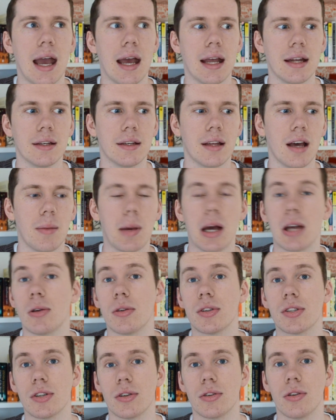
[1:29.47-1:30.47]
and
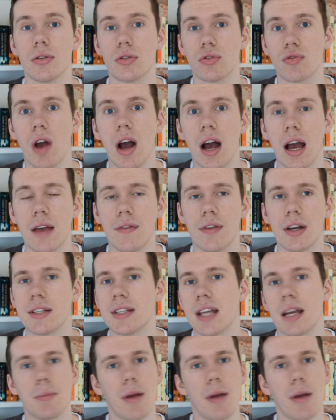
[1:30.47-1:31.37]
I also don't drive.